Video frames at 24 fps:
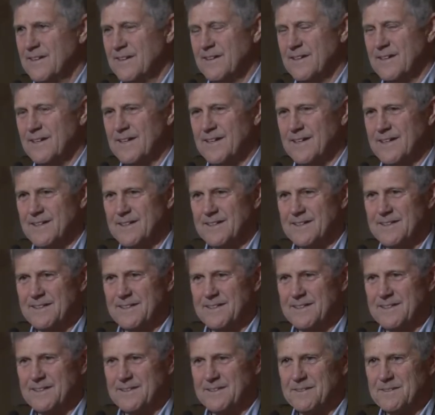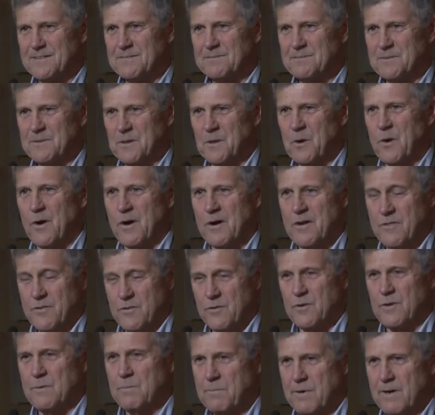uh, going
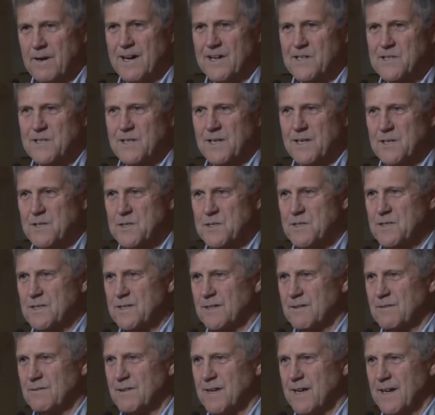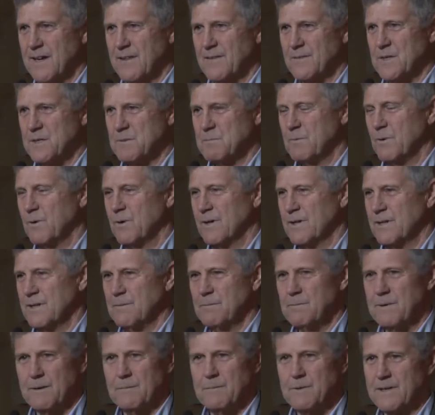through the process of getting this book into
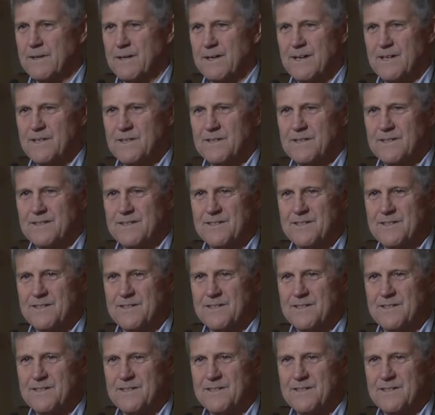publication.